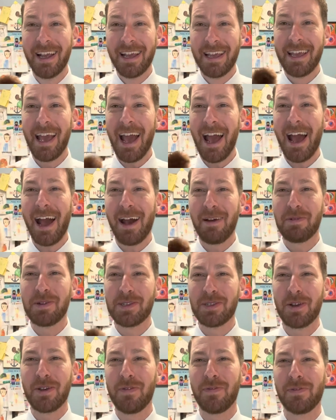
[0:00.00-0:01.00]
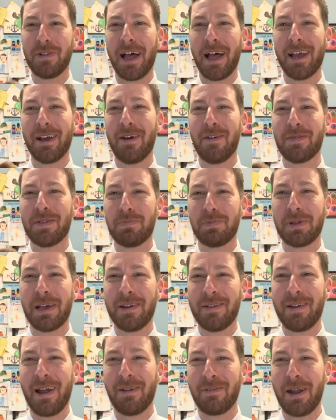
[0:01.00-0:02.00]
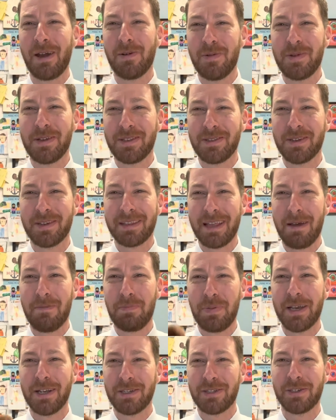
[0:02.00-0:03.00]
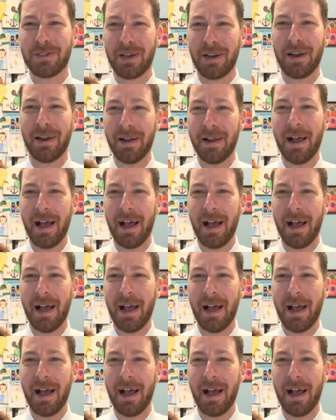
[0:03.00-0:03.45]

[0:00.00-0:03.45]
Yeah, we saw you flying over the playground right when we took that picture.